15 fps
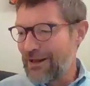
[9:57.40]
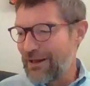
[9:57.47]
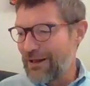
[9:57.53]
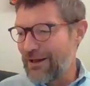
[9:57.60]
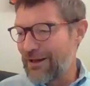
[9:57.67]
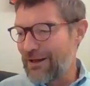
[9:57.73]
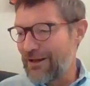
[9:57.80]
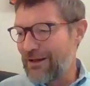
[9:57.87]

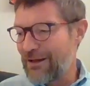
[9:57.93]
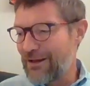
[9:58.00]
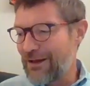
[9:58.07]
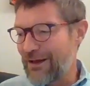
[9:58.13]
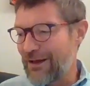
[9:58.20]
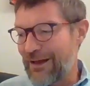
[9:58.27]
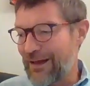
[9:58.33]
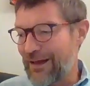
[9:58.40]

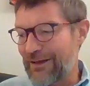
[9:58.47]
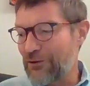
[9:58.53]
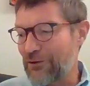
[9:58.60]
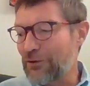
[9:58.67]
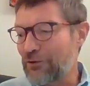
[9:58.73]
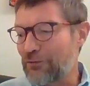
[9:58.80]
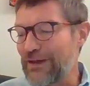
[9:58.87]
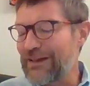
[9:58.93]
As a
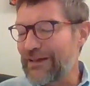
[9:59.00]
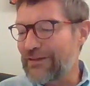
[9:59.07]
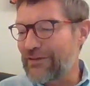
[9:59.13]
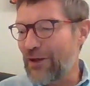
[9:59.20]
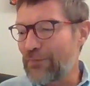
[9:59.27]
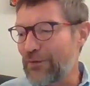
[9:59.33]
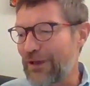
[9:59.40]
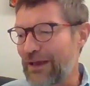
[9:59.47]
concrete
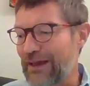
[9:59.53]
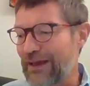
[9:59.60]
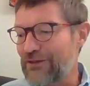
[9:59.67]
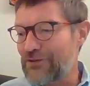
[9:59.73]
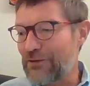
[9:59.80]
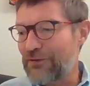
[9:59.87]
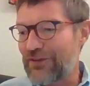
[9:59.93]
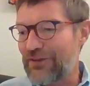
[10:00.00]
example, I
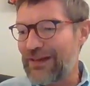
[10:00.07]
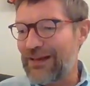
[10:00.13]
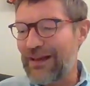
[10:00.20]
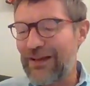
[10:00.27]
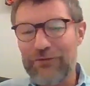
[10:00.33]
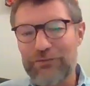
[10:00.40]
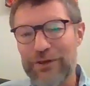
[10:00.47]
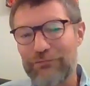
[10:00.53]
can just say
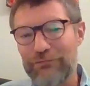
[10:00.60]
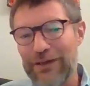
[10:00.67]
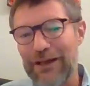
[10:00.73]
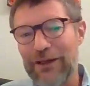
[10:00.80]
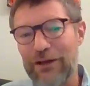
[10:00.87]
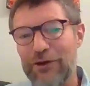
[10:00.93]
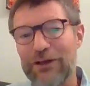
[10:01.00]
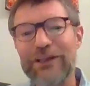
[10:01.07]
last week we
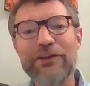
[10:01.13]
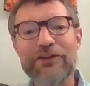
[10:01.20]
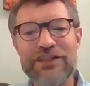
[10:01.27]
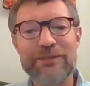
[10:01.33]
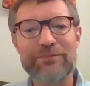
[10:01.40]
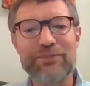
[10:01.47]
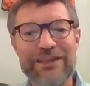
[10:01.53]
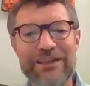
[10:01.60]
had our
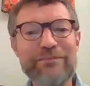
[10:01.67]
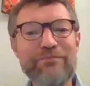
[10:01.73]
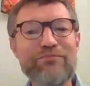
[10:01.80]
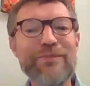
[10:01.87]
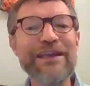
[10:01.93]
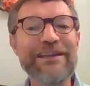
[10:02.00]
leadership team